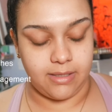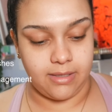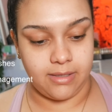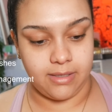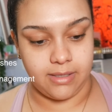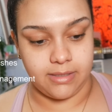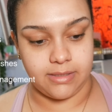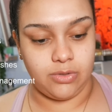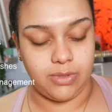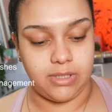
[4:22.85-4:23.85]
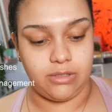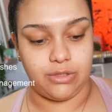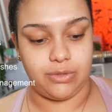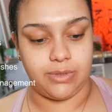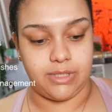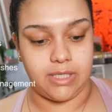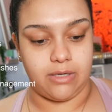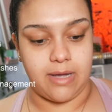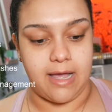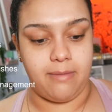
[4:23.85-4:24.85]
And do a little switch
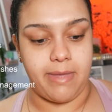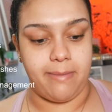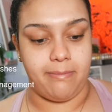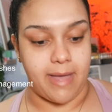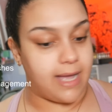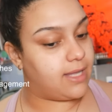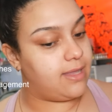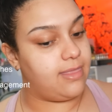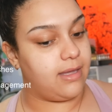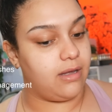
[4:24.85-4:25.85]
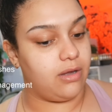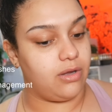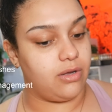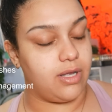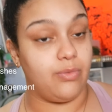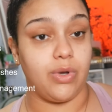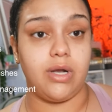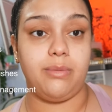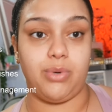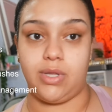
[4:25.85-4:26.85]
out. I have my Mac in there. And we're
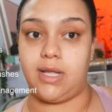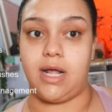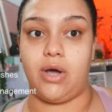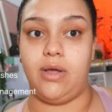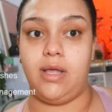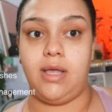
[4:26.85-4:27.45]
gonna pull that out.